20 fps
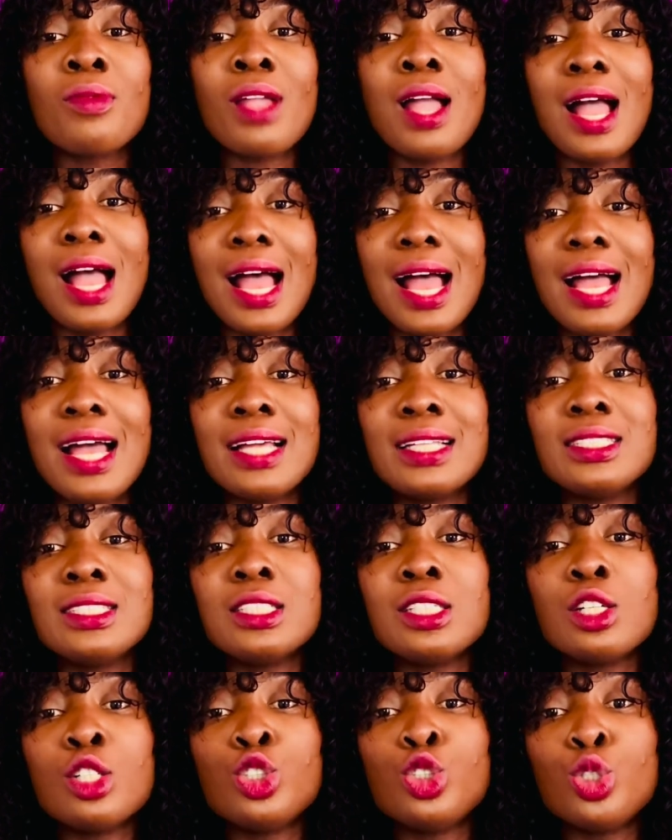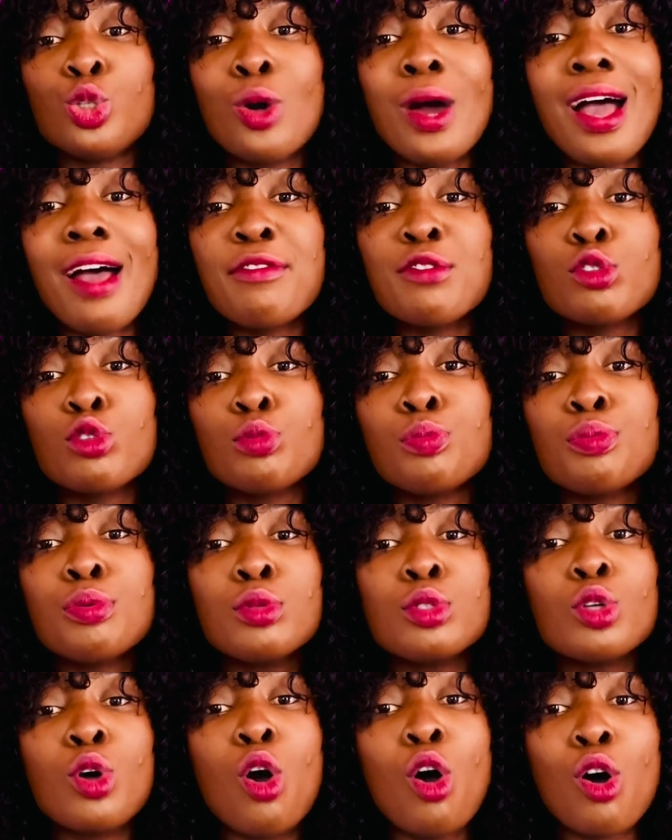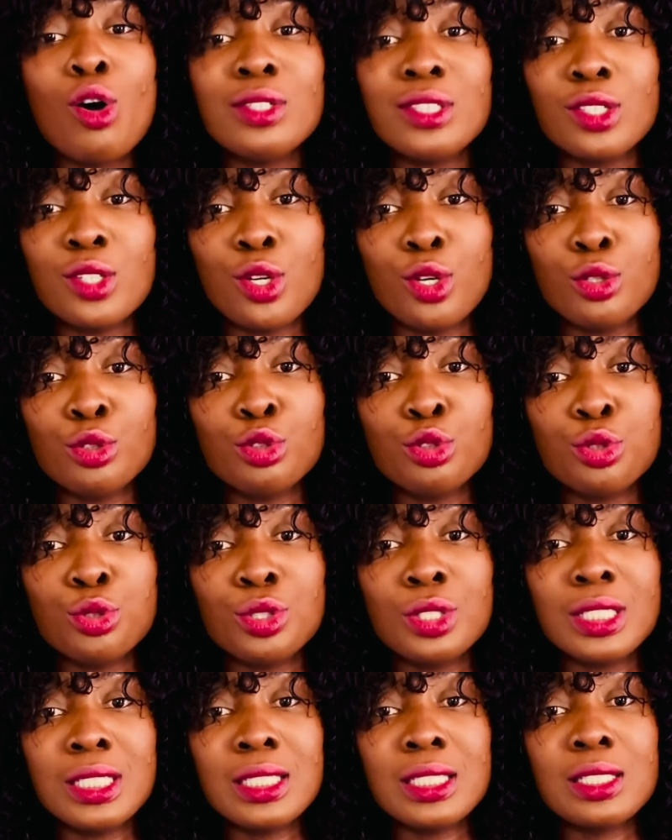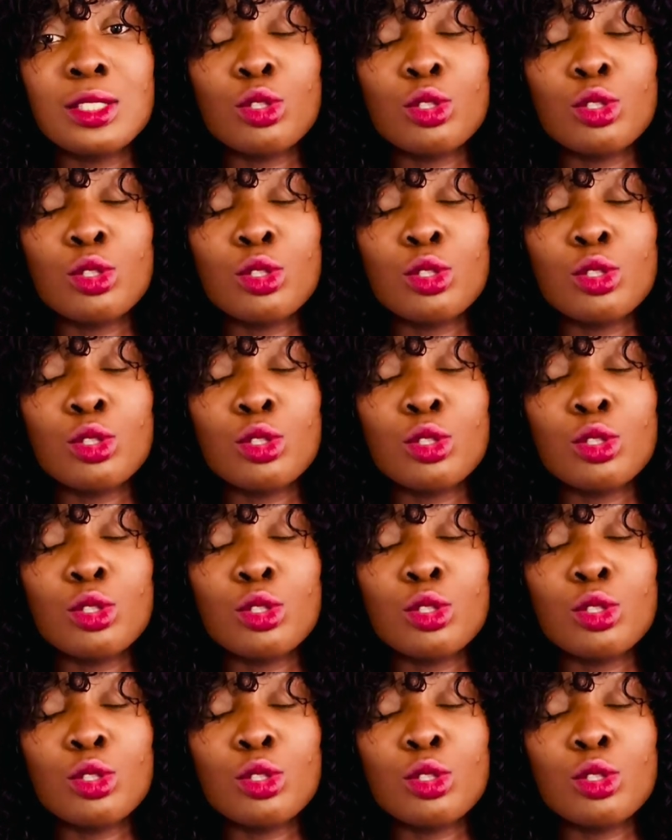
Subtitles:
And you have to put all the countries.